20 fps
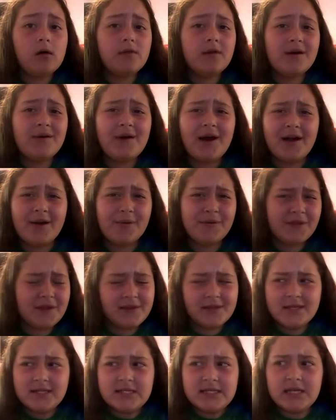Although, I don't
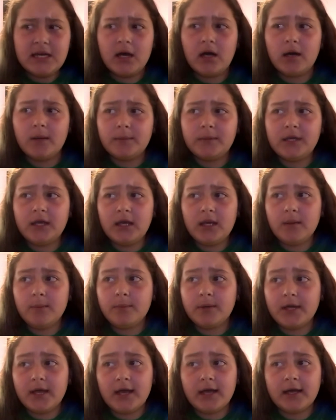think that's an update,
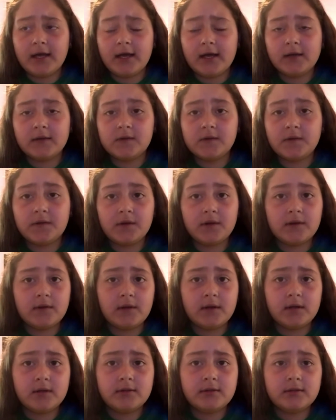but yeah, guys,
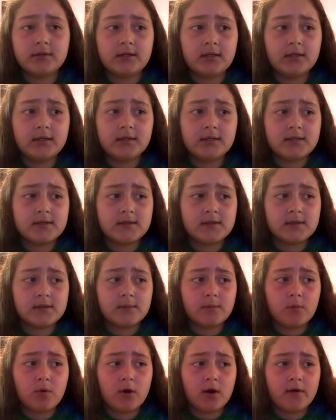I think this
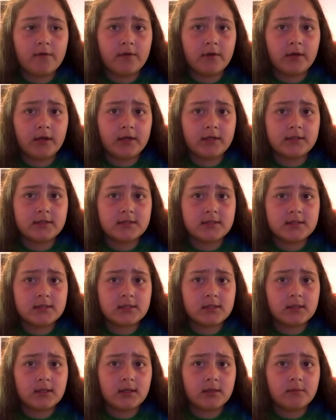is more of a, like,
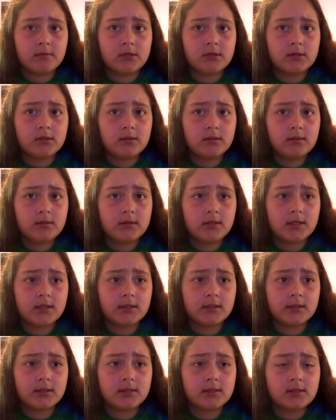disclaimer
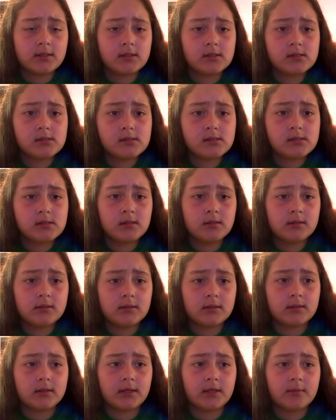kind of thing.
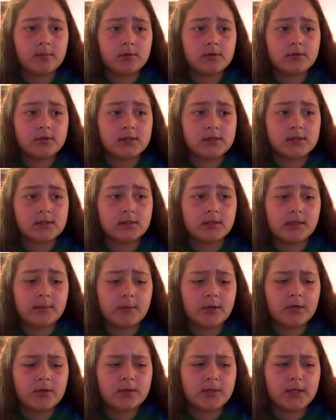Disclaimer,
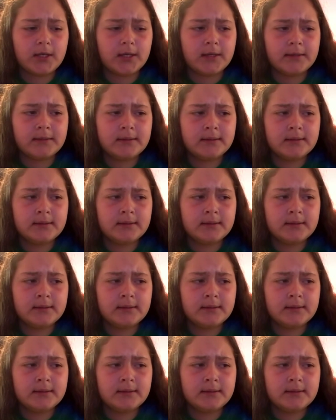yeah.